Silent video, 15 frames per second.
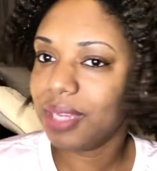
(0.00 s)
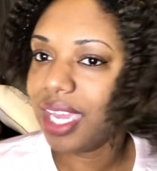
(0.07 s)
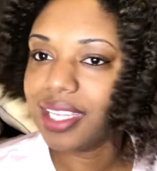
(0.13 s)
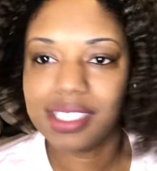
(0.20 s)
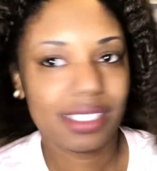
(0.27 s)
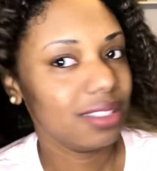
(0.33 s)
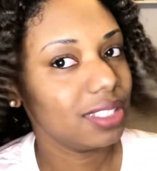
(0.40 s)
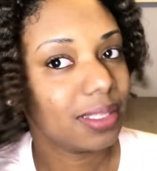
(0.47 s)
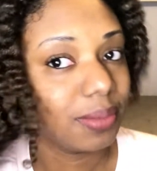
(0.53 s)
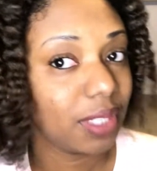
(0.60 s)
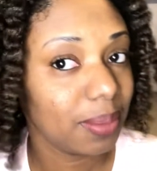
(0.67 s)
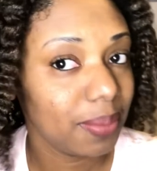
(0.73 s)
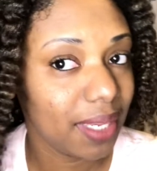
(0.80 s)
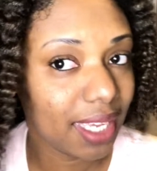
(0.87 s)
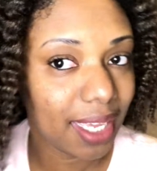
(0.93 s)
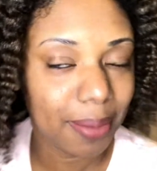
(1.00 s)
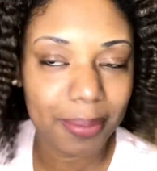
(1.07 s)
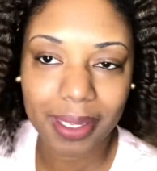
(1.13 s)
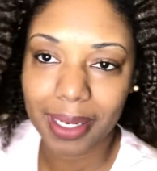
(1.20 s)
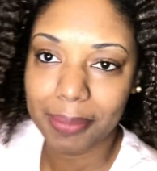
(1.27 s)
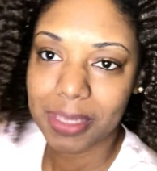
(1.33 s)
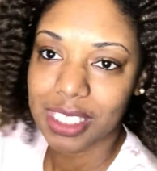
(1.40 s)
have to do some more picking, but
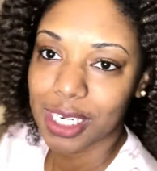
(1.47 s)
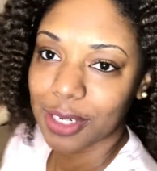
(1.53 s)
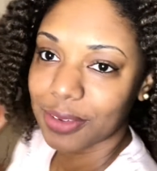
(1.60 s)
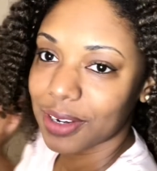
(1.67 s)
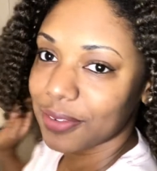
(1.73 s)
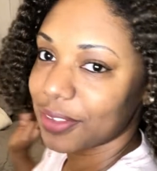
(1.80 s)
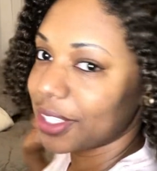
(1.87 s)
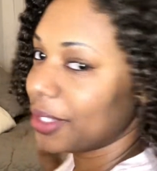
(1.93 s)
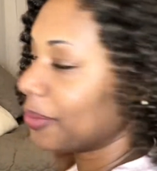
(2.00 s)
let me turn around for you.